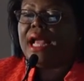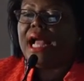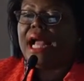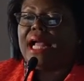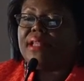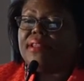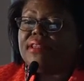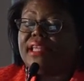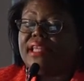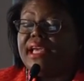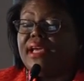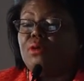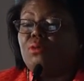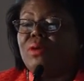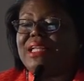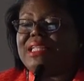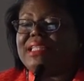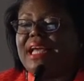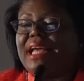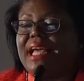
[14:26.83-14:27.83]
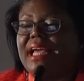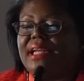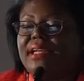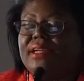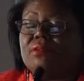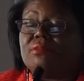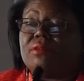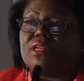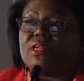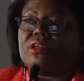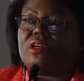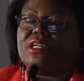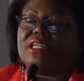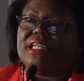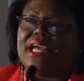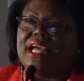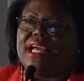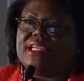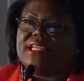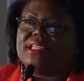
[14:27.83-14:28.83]
and they went ahead, they
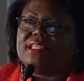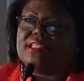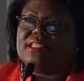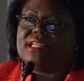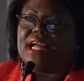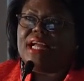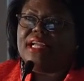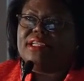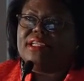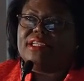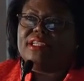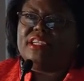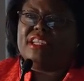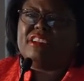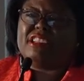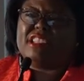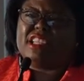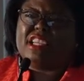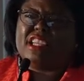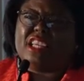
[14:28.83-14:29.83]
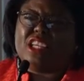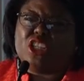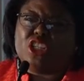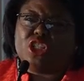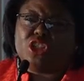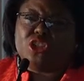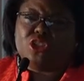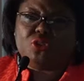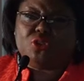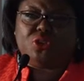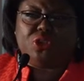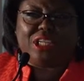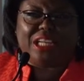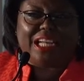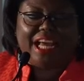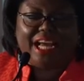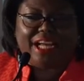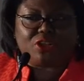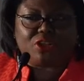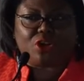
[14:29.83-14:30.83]
recognized that there's an issue, you know, the
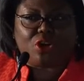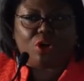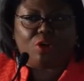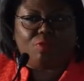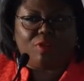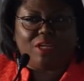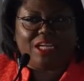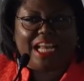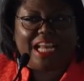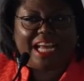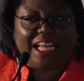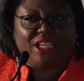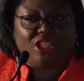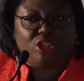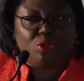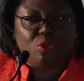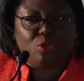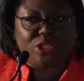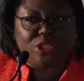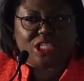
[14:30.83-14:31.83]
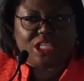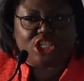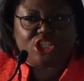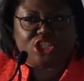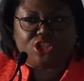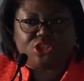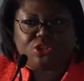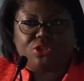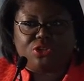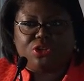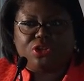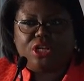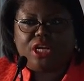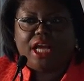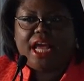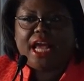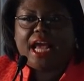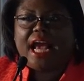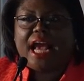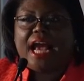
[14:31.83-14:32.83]
land cover, land use issue,
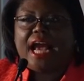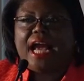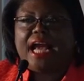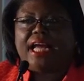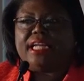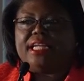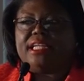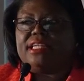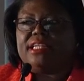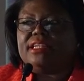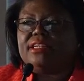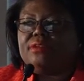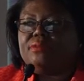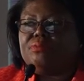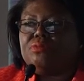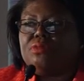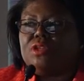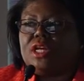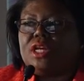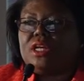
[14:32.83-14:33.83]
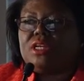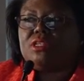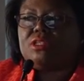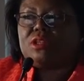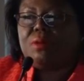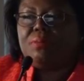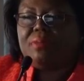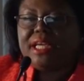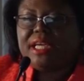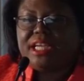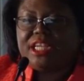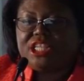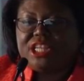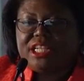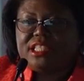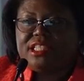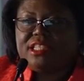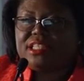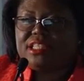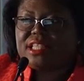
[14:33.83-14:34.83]
and some
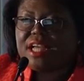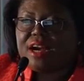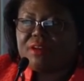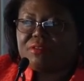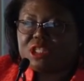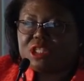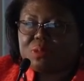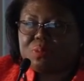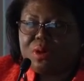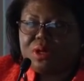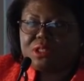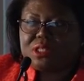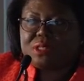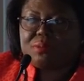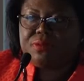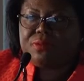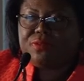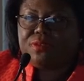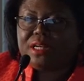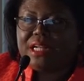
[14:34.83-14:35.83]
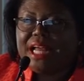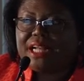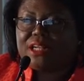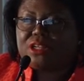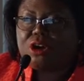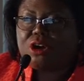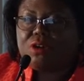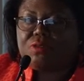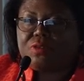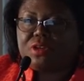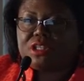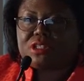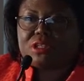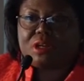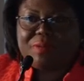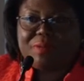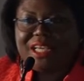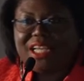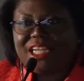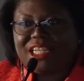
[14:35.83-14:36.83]
agencies are responsible for land cover,
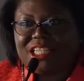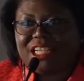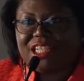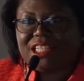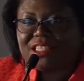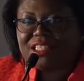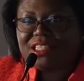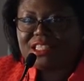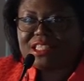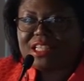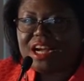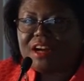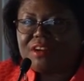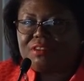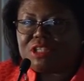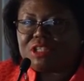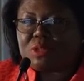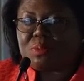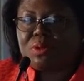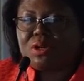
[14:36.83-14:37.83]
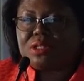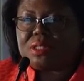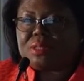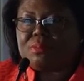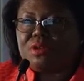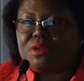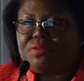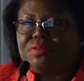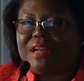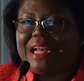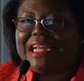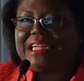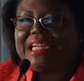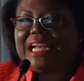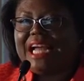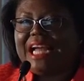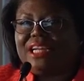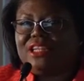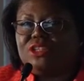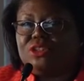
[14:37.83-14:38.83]
some agencies are responsible for
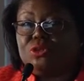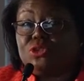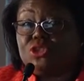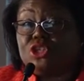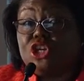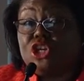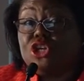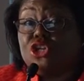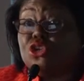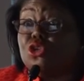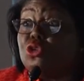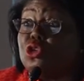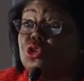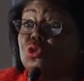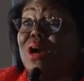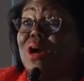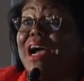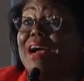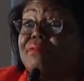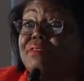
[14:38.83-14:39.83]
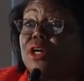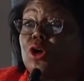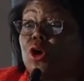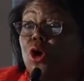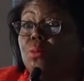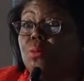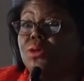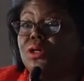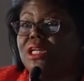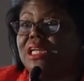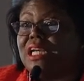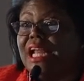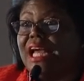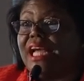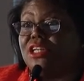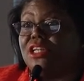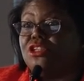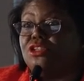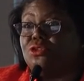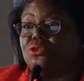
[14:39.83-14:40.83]
land use. Do you have a common
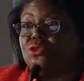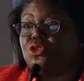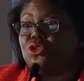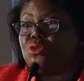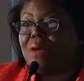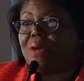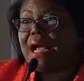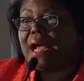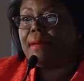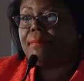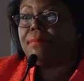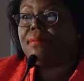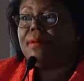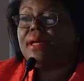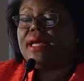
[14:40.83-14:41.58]
land use map?